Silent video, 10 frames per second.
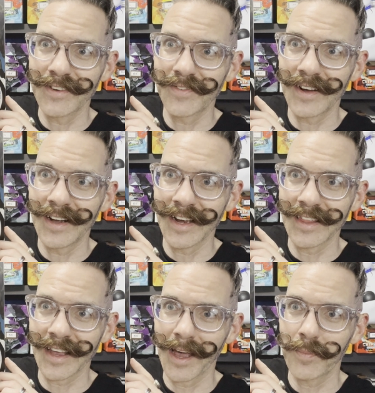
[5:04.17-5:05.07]
if
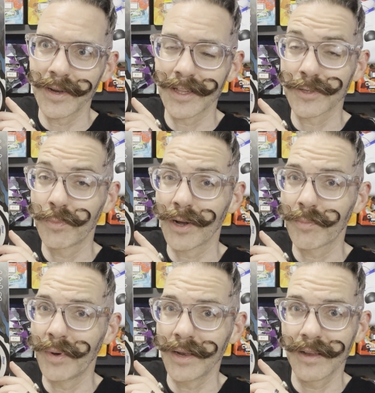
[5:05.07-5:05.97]
anything happened in this book,
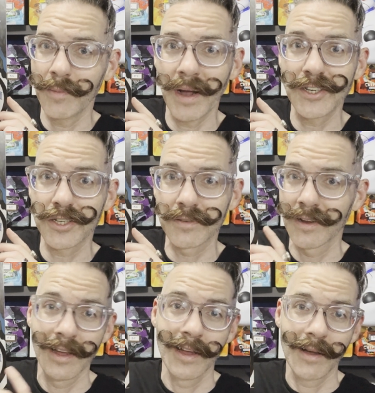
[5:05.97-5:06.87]
but it might
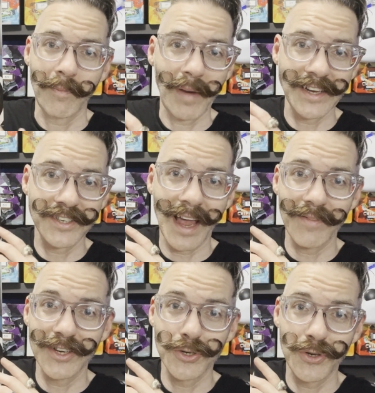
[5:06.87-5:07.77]
just
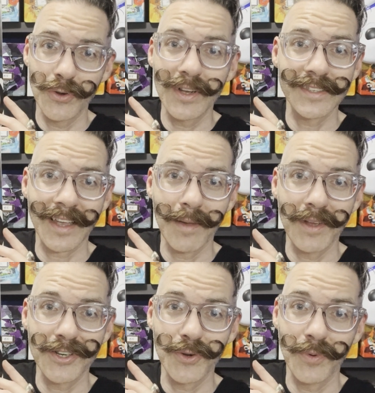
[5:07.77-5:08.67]
have issue 2 because they gave
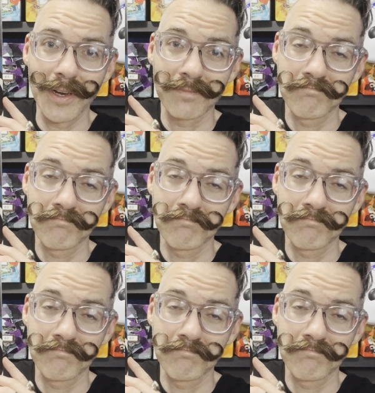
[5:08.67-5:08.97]
me issue 1.